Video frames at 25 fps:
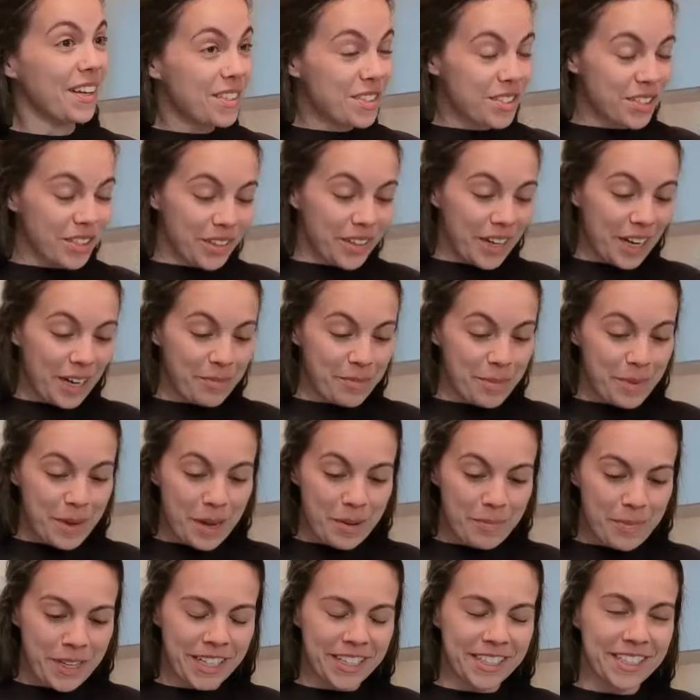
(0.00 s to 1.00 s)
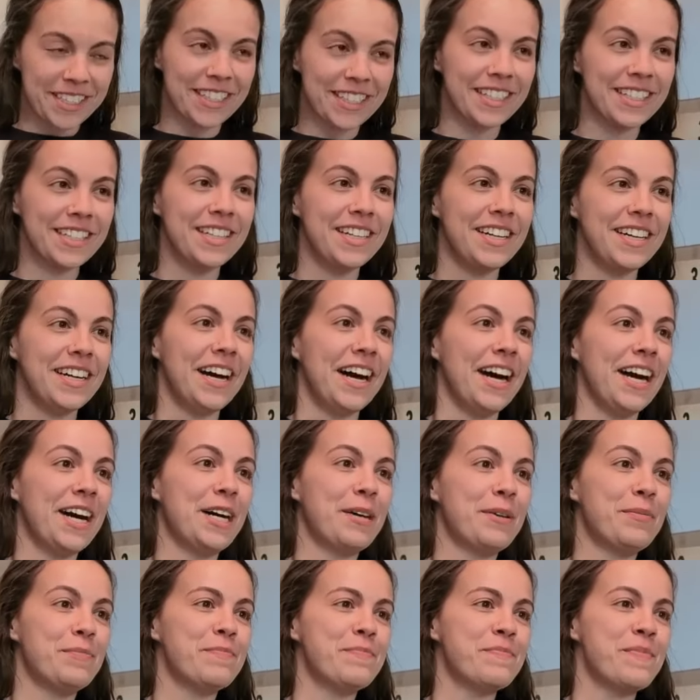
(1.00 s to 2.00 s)
So I'm Amanda.
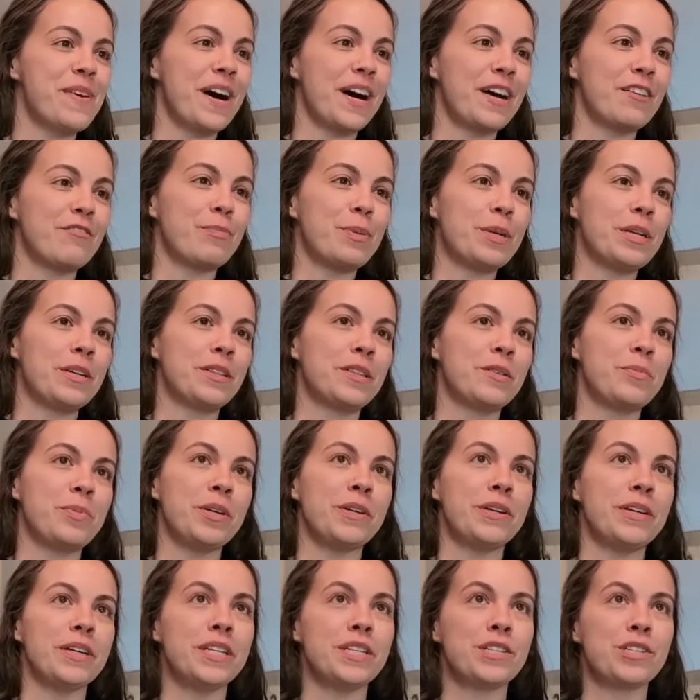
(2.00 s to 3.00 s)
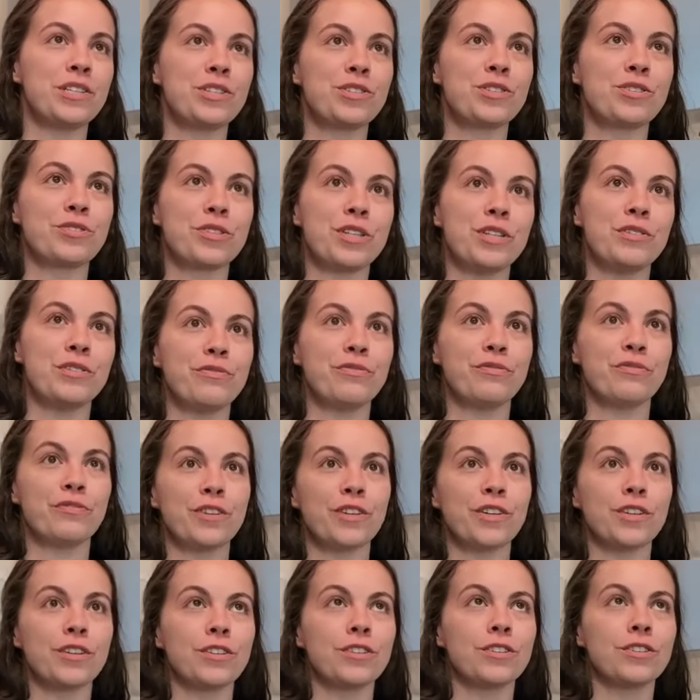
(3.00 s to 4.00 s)
Um, I've been in the beer industry
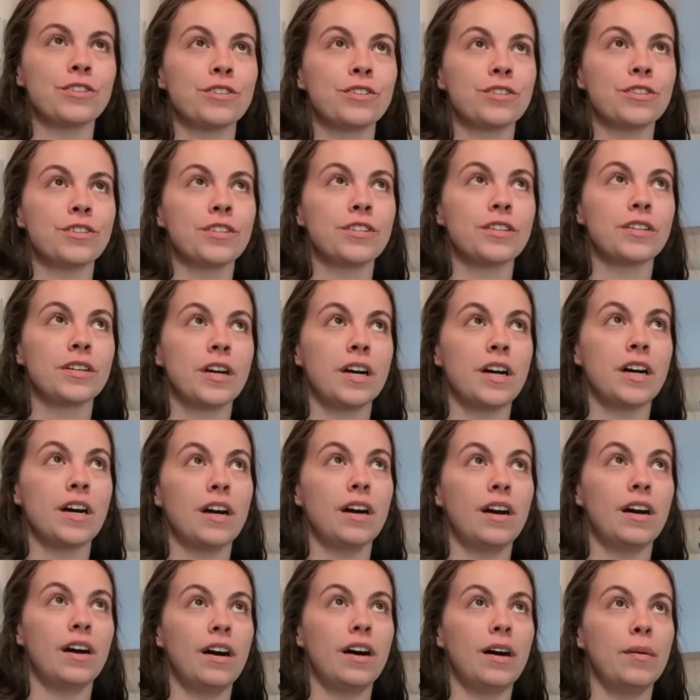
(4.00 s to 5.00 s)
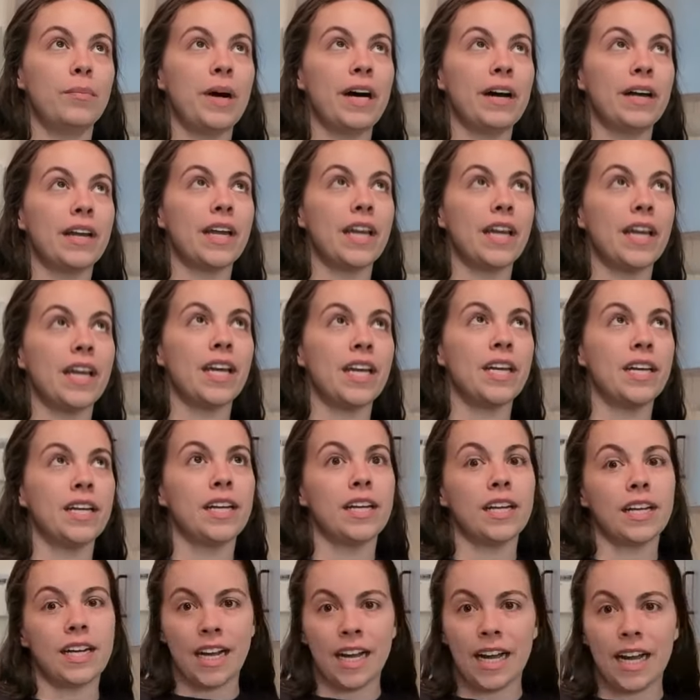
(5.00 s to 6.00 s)
for about eight
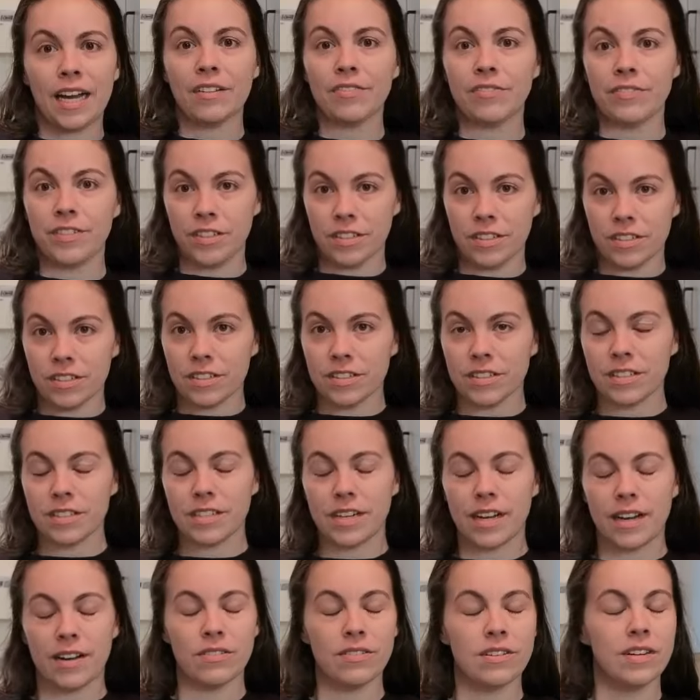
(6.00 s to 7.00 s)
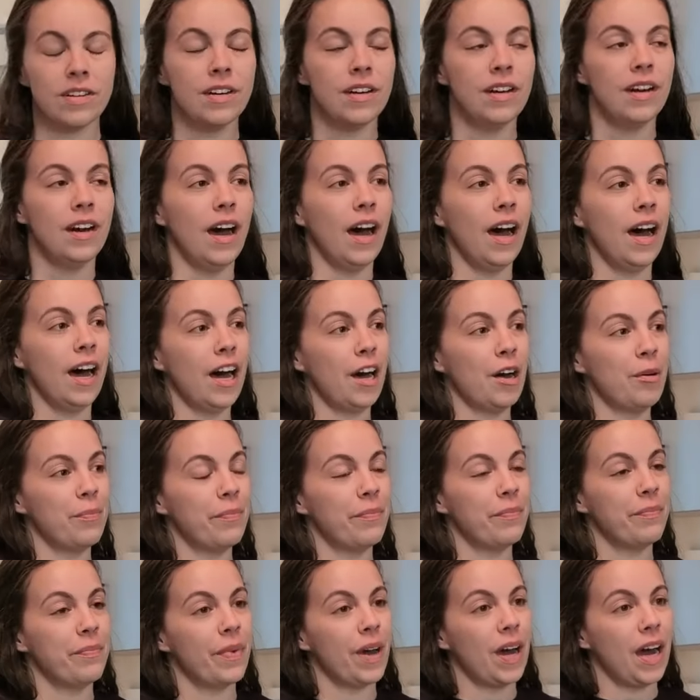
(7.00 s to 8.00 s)
and a half years now.
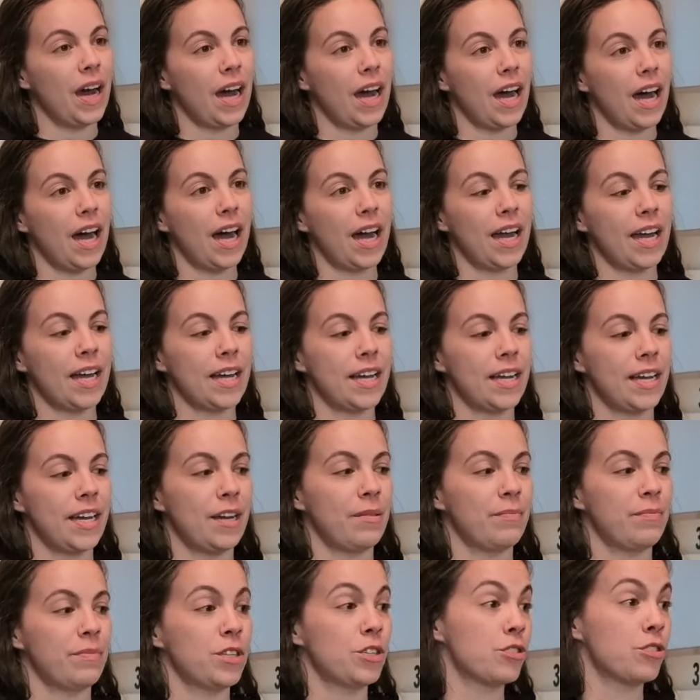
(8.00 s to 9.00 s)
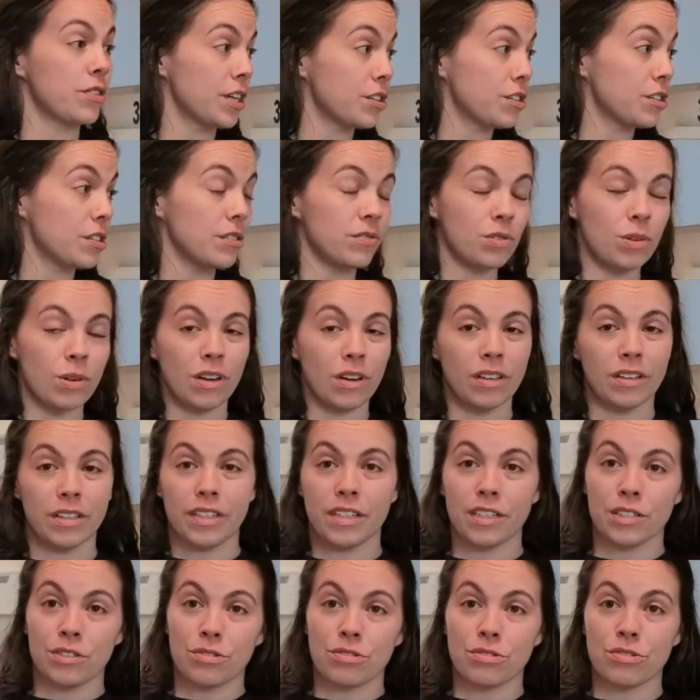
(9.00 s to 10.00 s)
Um, I am the director of quality
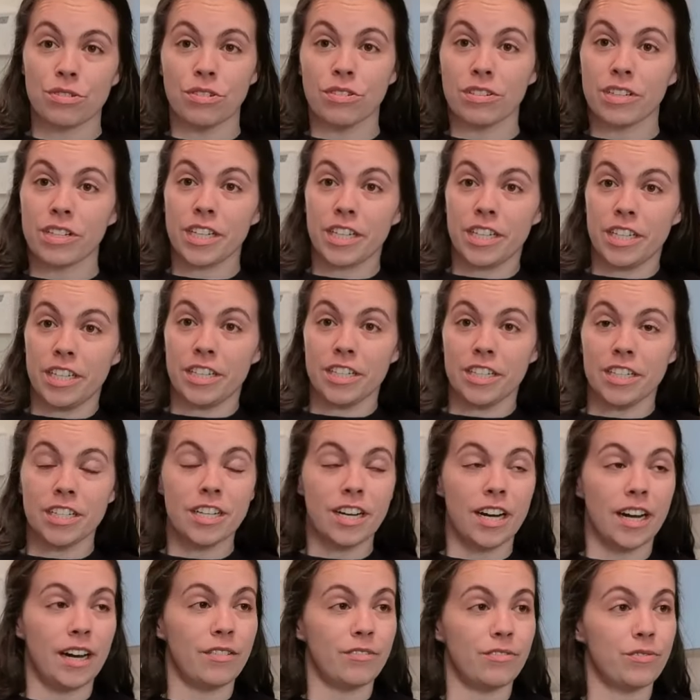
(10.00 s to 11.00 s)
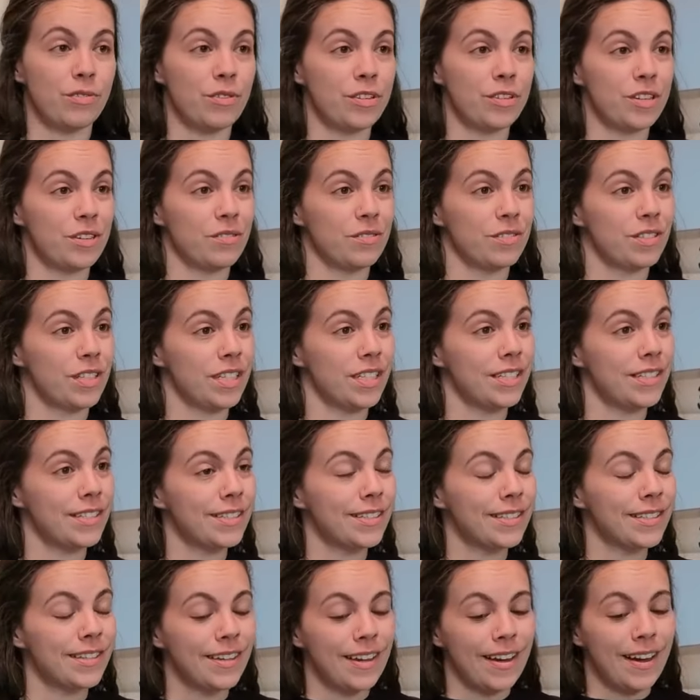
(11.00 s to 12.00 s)
control here at Four
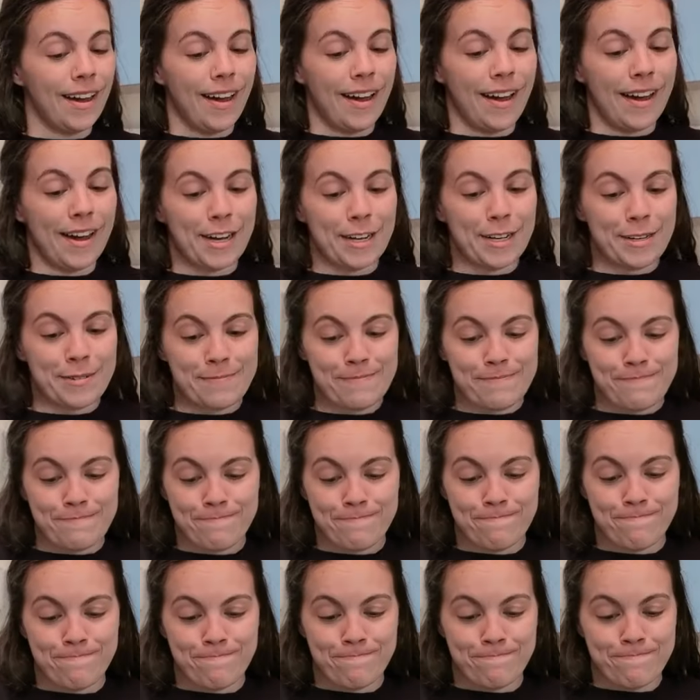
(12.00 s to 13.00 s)
Noses. Um,